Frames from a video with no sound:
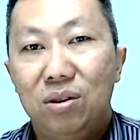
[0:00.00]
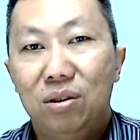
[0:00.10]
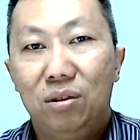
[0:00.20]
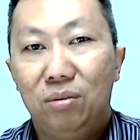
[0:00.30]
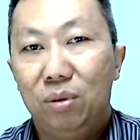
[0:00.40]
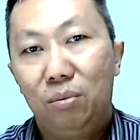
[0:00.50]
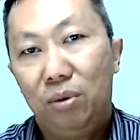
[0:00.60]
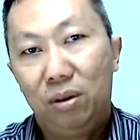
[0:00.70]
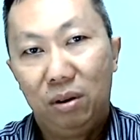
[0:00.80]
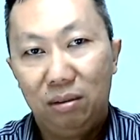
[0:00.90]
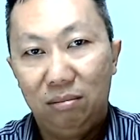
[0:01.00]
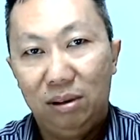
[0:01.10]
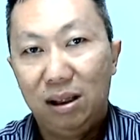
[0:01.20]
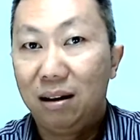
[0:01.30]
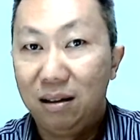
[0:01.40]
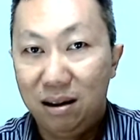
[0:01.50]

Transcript: you know, when we were young